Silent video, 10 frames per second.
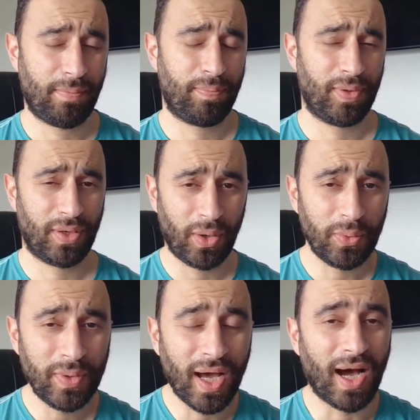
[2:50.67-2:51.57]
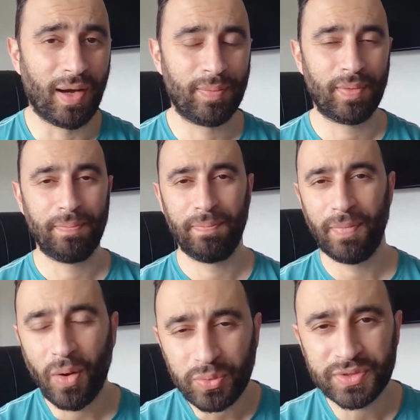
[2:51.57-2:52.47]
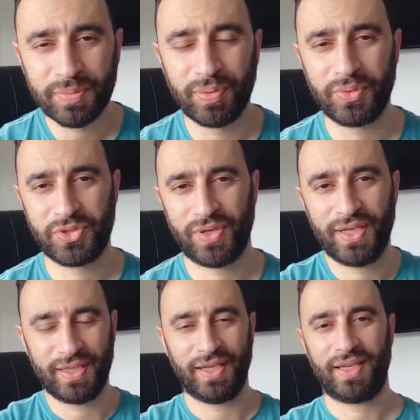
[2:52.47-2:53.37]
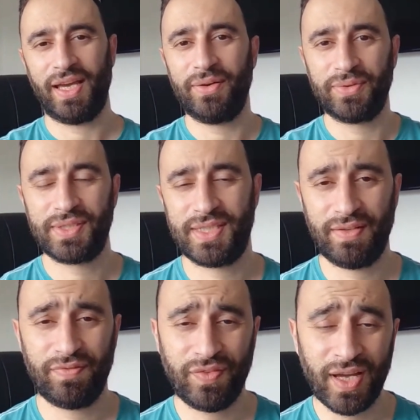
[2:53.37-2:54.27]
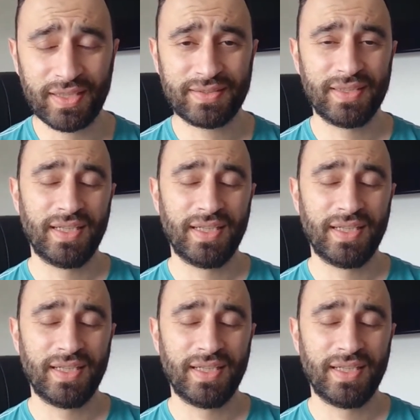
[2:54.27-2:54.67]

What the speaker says: blown up multiple trading accounts. In fact,